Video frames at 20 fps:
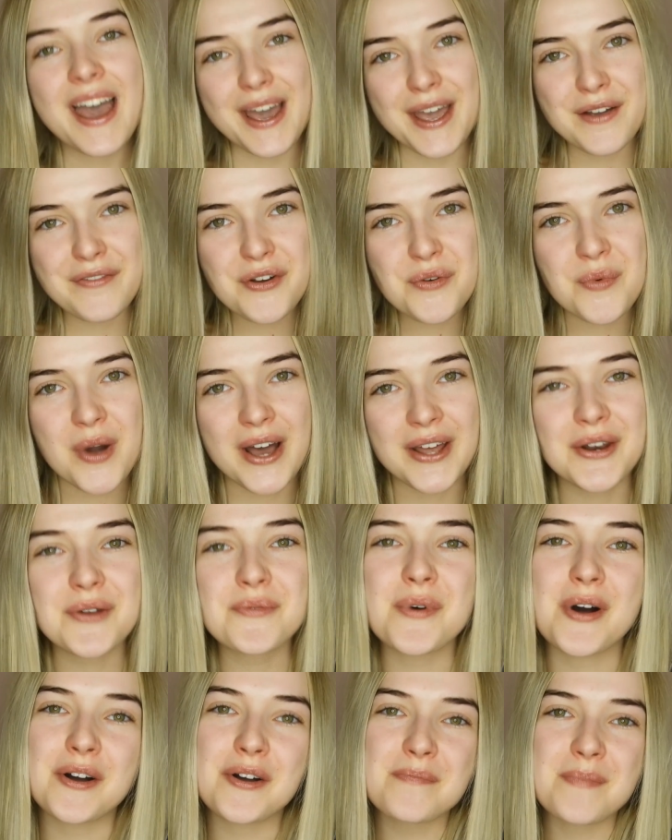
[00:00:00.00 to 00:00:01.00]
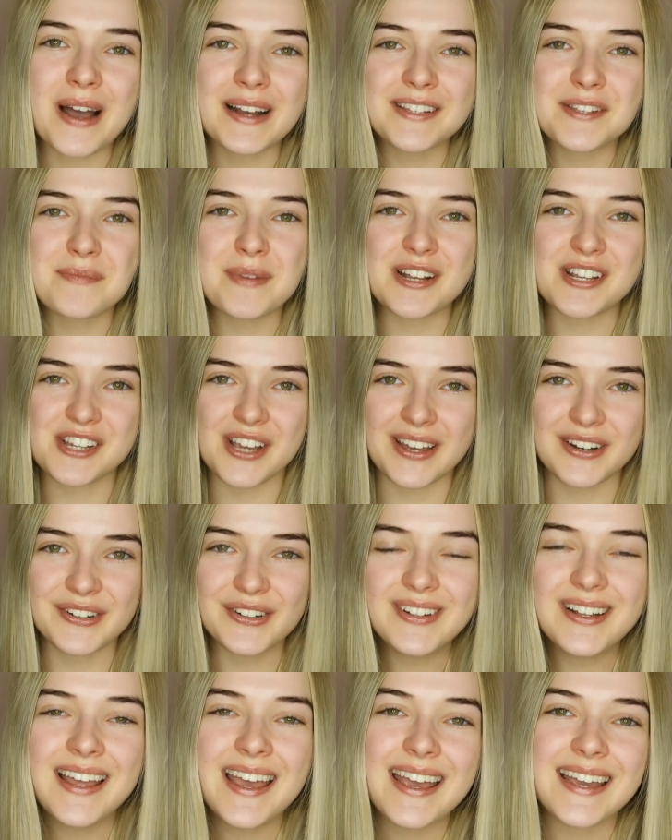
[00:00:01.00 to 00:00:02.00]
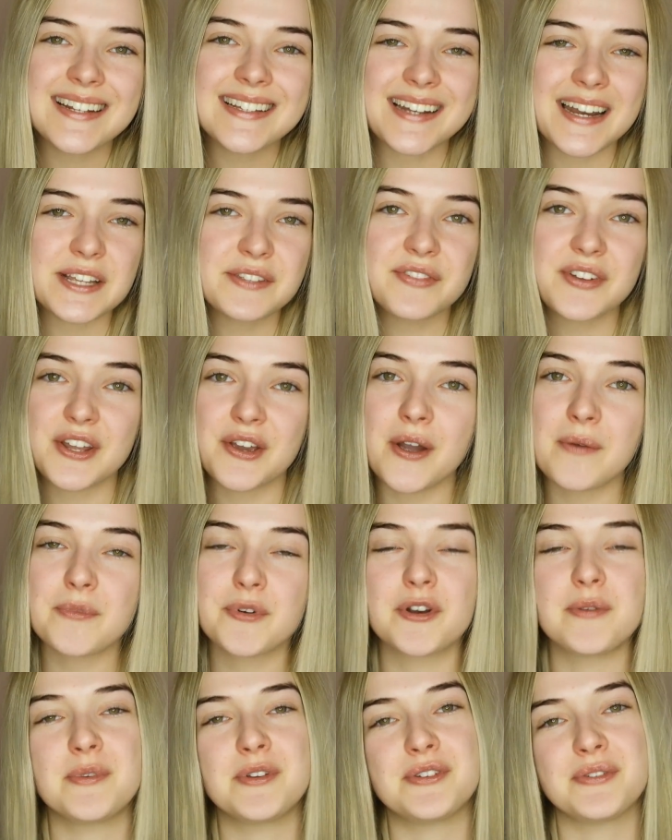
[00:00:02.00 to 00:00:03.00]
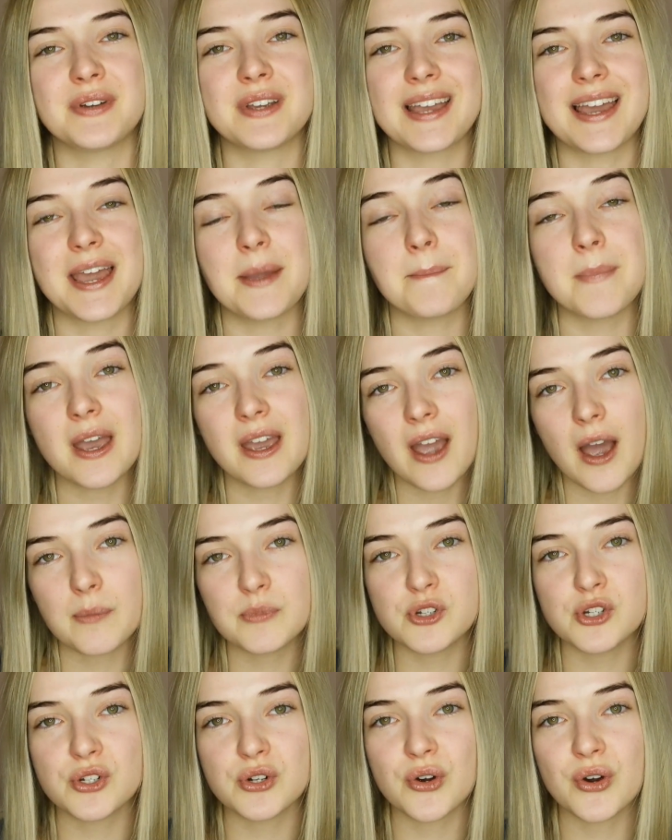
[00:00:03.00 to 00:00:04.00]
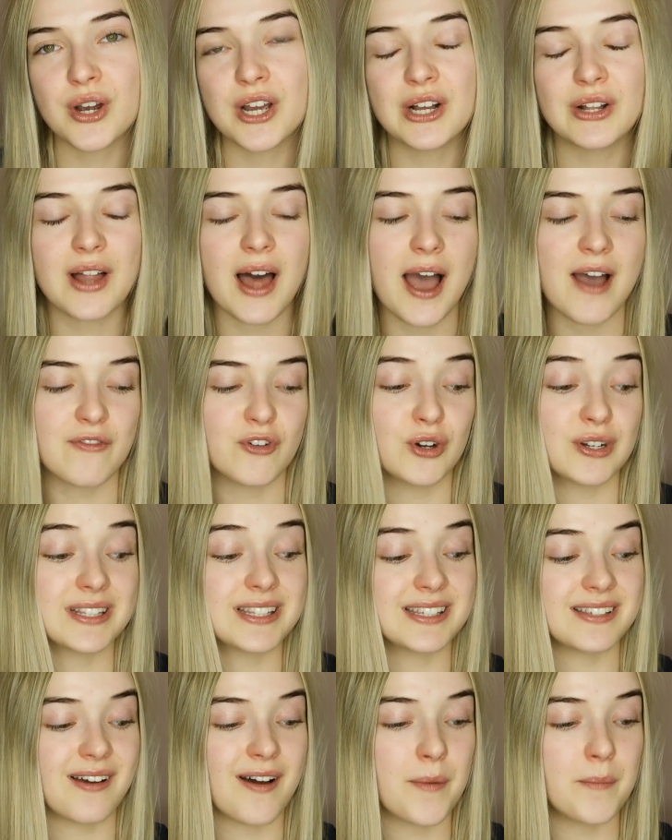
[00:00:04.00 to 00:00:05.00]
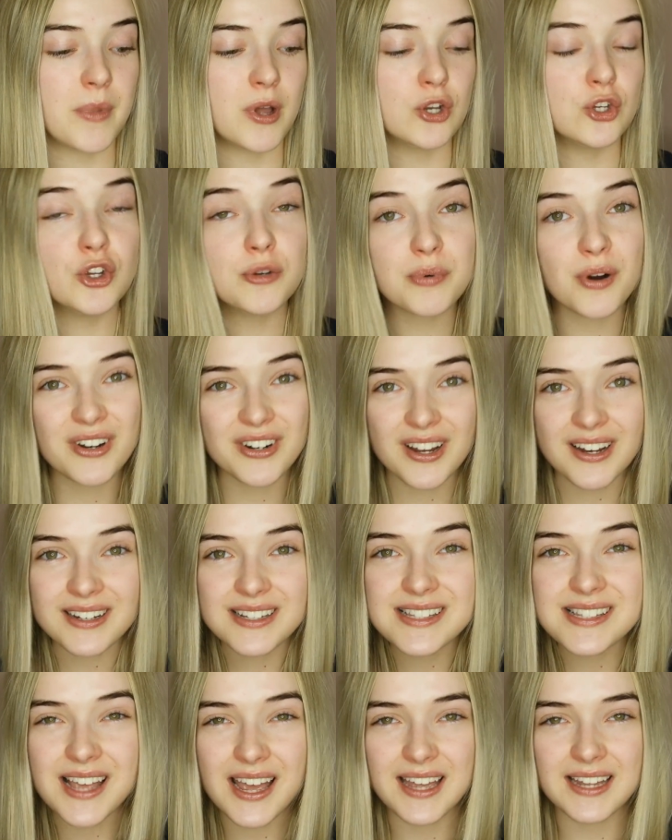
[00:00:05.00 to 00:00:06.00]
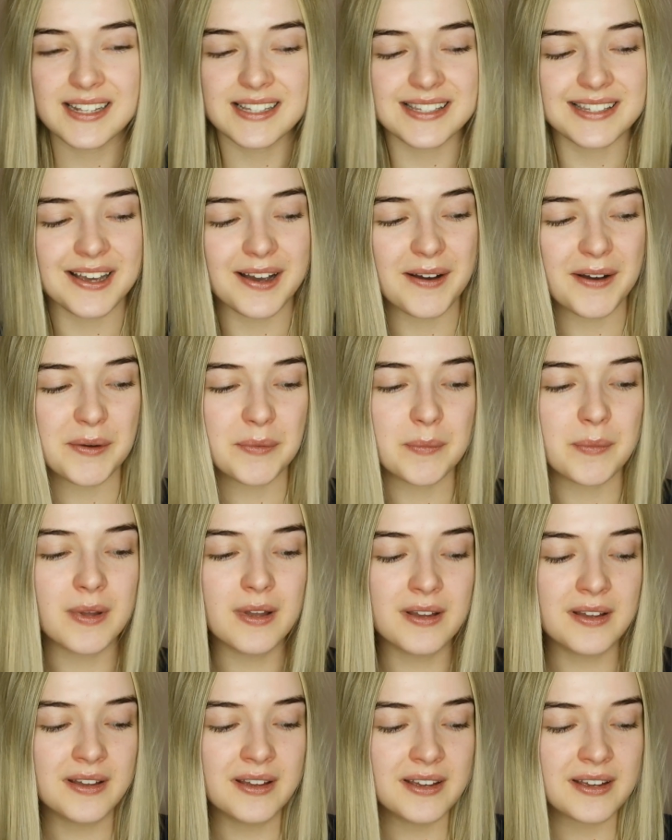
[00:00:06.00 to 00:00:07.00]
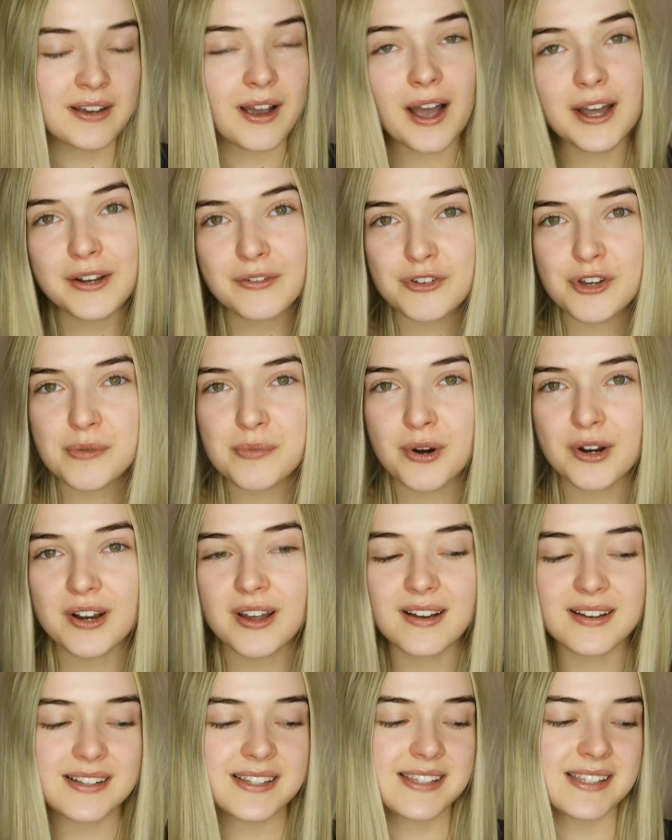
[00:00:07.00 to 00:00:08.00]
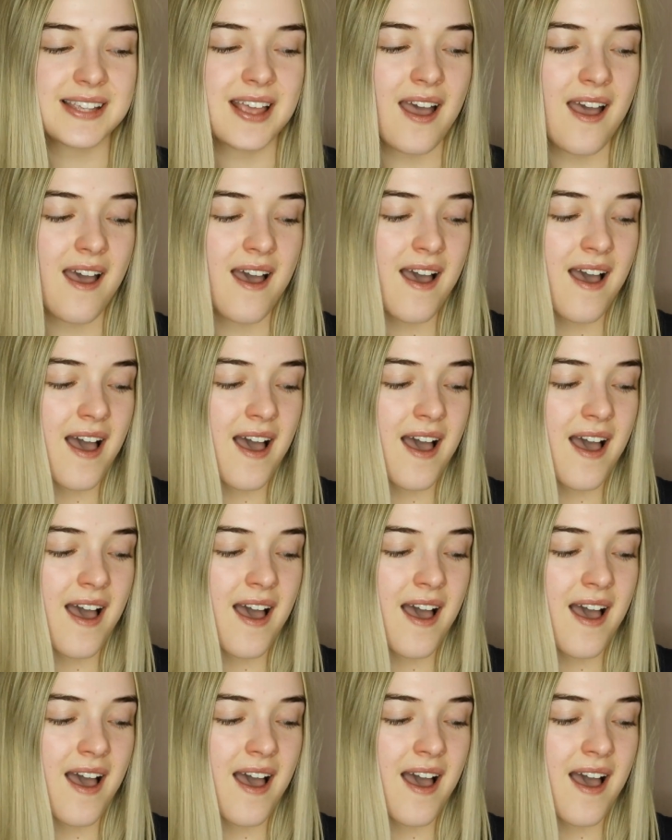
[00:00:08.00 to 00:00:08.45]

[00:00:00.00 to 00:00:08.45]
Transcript: Hey everyone, welcome back to my channel. In today's video I'm going to be doing a makeup tutorial. I've got some new products and some kind of new products.